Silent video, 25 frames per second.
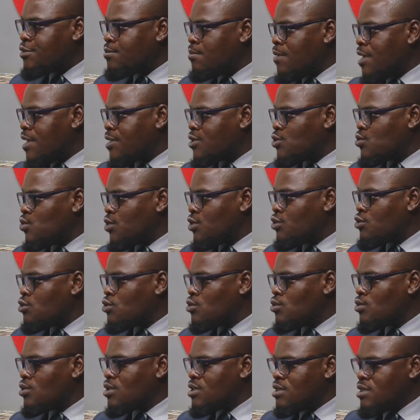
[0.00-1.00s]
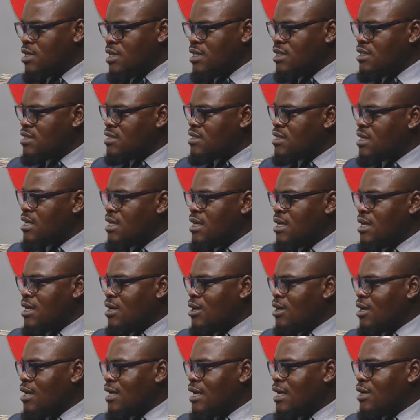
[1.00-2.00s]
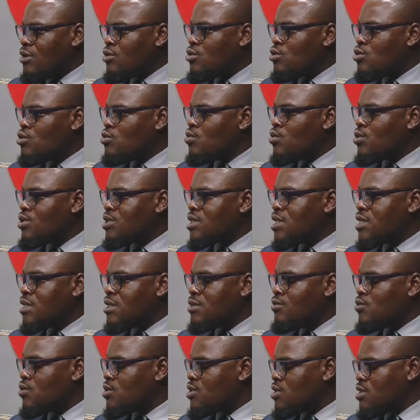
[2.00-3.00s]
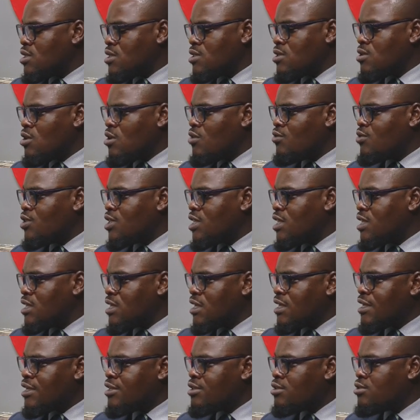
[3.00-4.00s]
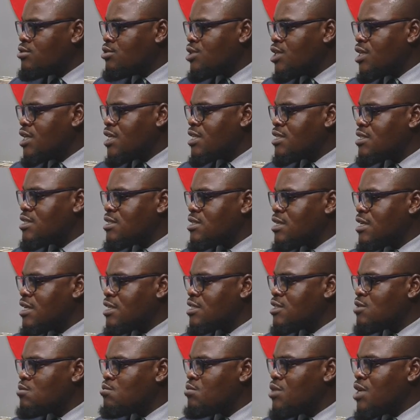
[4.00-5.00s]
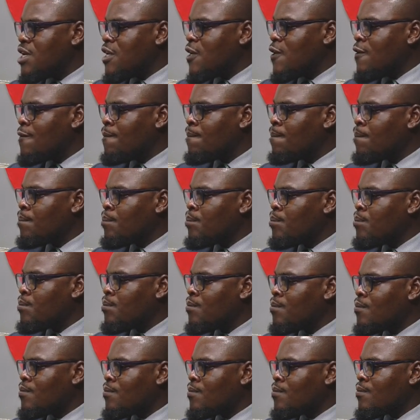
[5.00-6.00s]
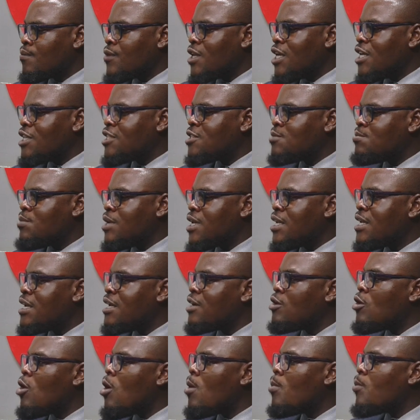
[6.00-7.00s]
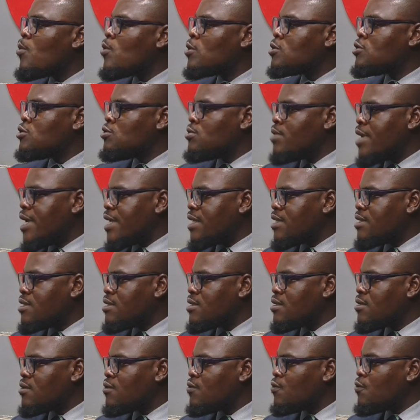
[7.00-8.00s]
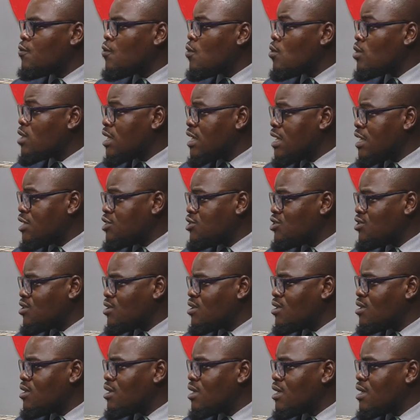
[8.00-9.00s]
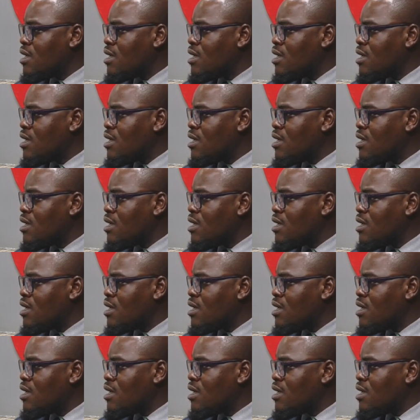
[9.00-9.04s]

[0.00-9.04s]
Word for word: blessed with crude since uh, crude was it was discovered in the country. It's it's been it's been an upward trend for the nation,